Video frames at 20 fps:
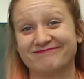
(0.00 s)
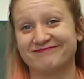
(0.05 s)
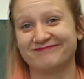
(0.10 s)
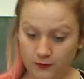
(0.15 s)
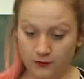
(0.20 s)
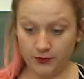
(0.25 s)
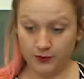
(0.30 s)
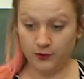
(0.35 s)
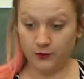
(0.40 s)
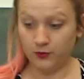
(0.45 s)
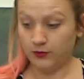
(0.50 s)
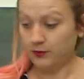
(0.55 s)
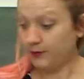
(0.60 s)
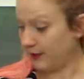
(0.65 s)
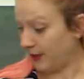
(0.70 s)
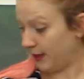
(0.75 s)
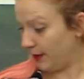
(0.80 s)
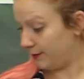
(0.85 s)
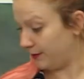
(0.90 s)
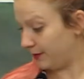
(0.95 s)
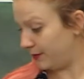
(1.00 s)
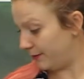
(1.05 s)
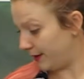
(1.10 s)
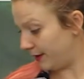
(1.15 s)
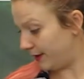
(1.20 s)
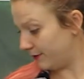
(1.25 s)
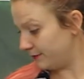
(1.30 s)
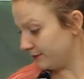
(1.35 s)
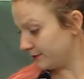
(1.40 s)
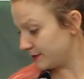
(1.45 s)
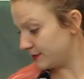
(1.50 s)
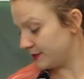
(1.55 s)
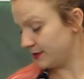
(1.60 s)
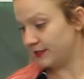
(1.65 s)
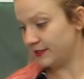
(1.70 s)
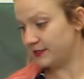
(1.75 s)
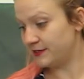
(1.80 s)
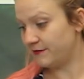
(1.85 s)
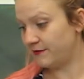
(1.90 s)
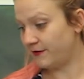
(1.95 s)
What you will be happy about
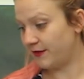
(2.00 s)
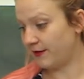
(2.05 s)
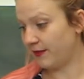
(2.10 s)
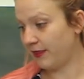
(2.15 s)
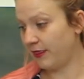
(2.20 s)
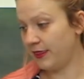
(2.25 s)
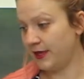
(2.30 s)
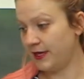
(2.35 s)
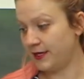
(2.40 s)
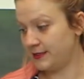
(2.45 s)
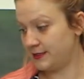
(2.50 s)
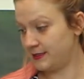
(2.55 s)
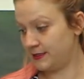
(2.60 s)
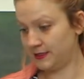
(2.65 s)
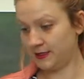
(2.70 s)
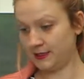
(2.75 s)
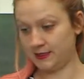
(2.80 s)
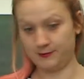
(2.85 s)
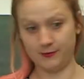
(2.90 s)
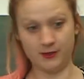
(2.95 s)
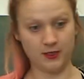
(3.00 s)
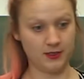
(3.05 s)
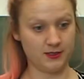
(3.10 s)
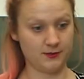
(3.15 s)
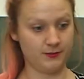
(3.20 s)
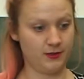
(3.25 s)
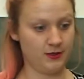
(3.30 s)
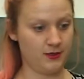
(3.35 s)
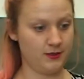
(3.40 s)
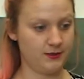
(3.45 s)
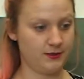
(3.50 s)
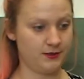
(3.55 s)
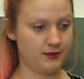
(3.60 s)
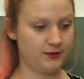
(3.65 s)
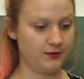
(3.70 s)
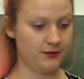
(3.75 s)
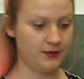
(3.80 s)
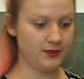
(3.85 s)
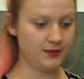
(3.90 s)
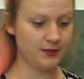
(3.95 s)
is the fact that this is my last plant.
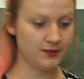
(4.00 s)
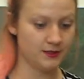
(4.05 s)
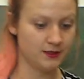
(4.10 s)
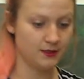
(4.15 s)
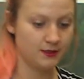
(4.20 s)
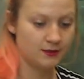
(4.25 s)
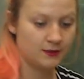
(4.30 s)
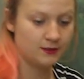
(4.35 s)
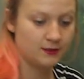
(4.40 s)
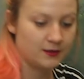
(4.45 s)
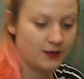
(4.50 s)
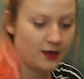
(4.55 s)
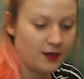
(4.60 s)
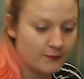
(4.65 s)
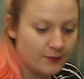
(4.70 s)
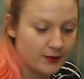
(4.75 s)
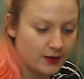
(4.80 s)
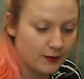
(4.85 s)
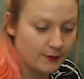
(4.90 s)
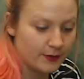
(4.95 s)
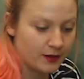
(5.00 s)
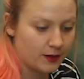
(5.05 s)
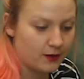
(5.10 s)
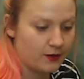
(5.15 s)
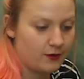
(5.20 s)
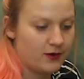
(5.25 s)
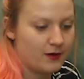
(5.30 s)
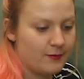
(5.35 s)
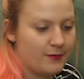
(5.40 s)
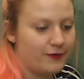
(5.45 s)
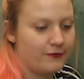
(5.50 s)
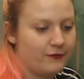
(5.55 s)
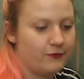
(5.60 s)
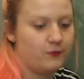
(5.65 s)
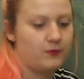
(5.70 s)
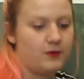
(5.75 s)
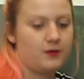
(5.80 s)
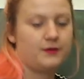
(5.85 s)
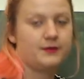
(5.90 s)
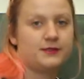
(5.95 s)
So this, I've been umming and ahhing about for a
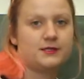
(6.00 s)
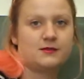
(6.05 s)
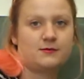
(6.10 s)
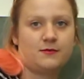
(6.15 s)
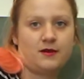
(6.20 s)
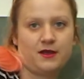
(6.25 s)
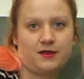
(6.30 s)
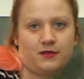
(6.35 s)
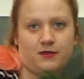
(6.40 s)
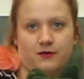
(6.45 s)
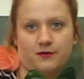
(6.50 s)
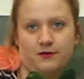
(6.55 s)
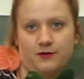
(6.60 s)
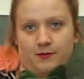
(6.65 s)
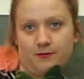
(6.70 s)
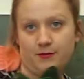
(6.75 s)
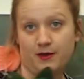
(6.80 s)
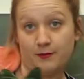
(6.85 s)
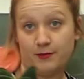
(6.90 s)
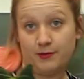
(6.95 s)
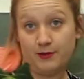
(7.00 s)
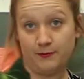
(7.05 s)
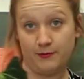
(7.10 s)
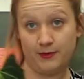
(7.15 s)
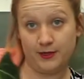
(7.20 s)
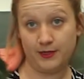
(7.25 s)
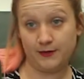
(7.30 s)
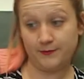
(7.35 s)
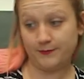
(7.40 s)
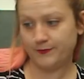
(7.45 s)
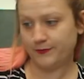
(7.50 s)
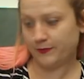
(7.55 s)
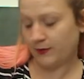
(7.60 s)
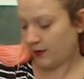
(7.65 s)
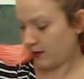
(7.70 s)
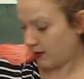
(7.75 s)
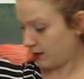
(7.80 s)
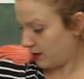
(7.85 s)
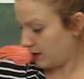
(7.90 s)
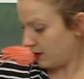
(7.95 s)
while. This is my Anthurium papillilaminum.
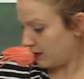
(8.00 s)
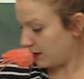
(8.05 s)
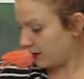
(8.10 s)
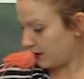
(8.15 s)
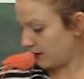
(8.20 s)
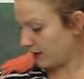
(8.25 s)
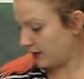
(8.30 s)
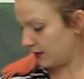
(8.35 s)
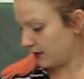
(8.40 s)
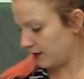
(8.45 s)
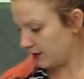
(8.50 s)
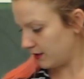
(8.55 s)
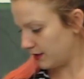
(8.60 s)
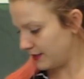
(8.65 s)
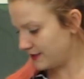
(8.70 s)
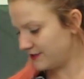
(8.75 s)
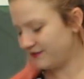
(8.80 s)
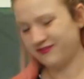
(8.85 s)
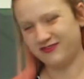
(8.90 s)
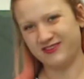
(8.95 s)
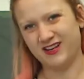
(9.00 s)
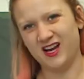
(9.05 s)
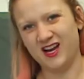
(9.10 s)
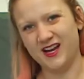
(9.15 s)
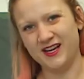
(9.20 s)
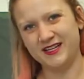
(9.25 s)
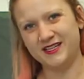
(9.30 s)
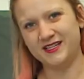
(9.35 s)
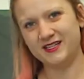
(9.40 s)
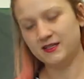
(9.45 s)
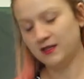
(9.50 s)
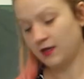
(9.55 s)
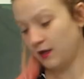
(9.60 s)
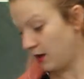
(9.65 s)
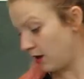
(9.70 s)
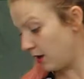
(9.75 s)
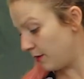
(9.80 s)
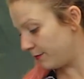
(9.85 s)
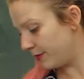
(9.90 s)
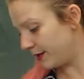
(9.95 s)
It's fine,
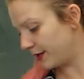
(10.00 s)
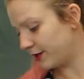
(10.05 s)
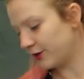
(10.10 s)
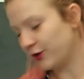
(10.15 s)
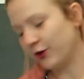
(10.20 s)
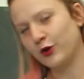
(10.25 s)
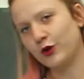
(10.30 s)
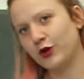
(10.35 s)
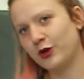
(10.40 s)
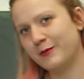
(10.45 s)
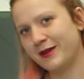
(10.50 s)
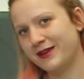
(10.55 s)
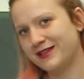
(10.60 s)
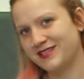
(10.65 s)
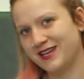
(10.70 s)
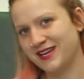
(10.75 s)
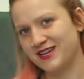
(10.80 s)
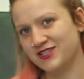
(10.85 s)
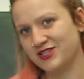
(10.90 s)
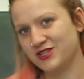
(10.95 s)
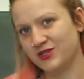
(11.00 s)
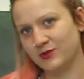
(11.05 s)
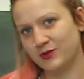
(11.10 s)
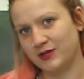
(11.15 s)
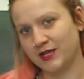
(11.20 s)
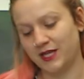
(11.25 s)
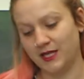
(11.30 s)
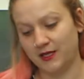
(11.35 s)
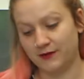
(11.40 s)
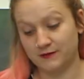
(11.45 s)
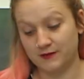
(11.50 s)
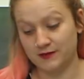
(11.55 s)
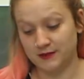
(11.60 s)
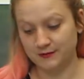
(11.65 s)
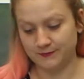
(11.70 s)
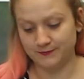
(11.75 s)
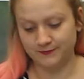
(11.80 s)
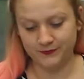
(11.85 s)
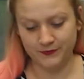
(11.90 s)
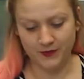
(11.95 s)
but it can only maintain 2 leaves.